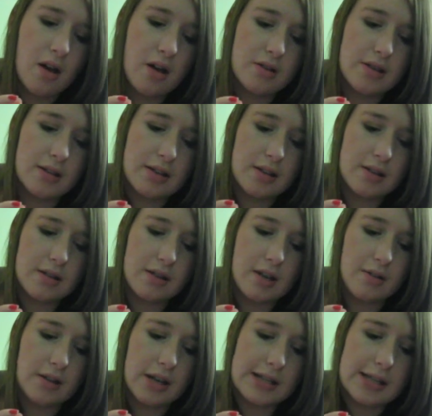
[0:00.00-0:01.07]
just because, you know,
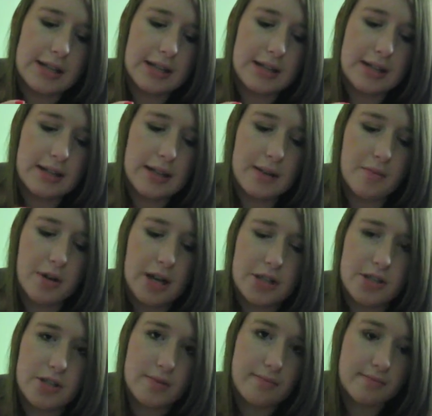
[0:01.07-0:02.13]
in case I need a lip
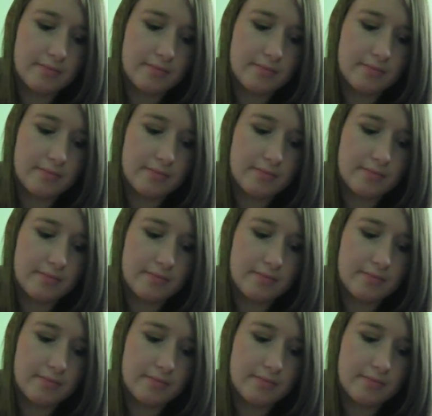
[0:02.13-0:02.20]
brush.